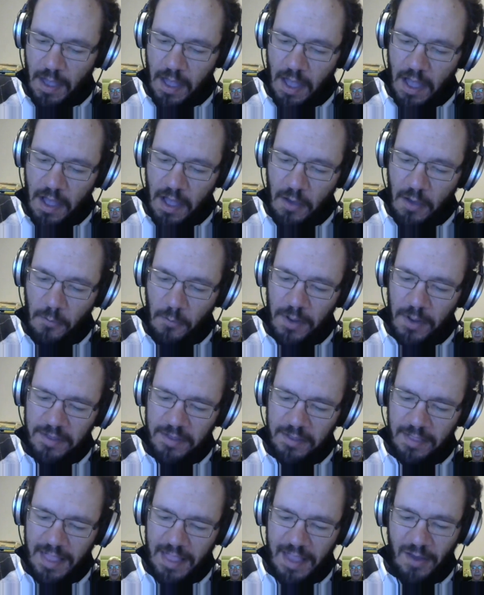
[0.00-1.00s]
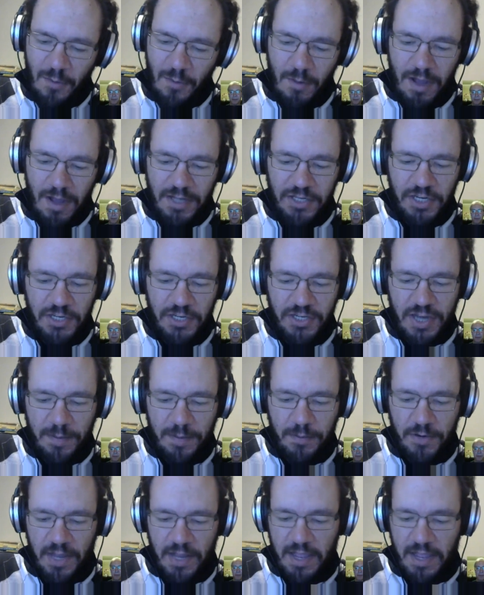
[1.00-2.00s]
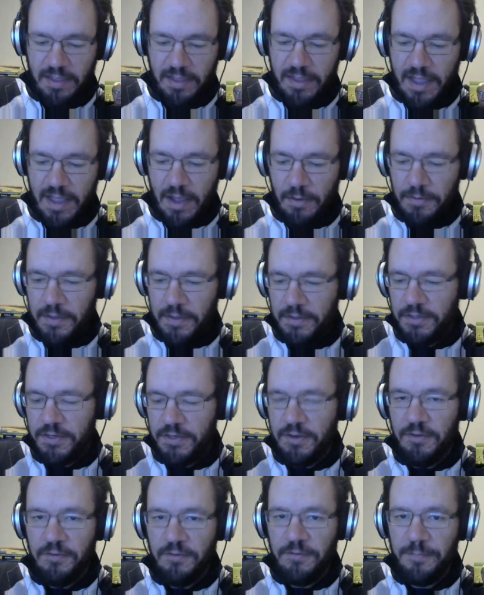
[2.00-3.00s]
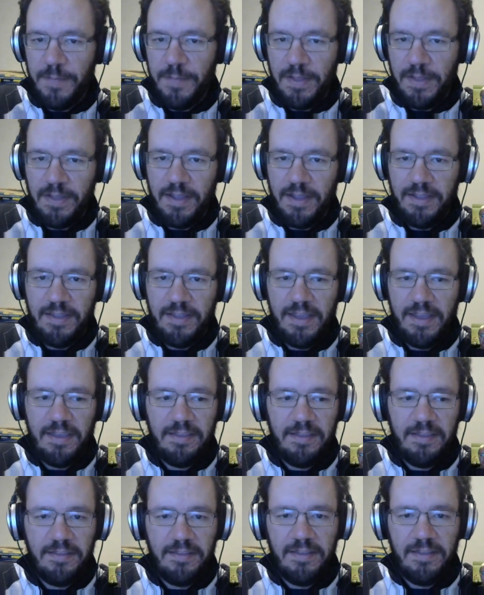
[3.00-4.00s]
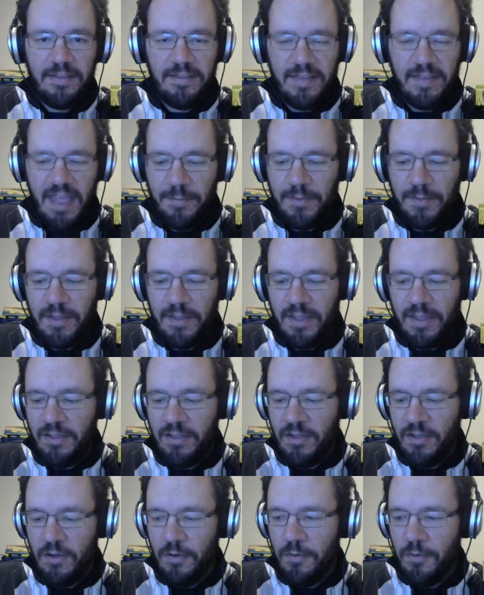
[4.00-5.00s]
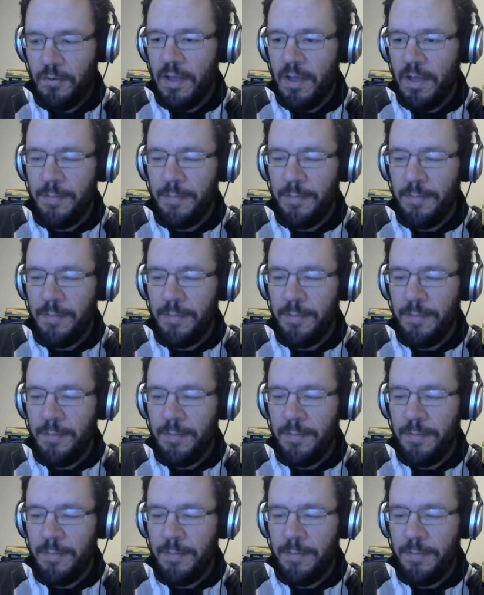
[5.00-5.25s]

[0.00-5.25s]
What's it like watching Jeopardy now that you've been a contestant and taped, you know,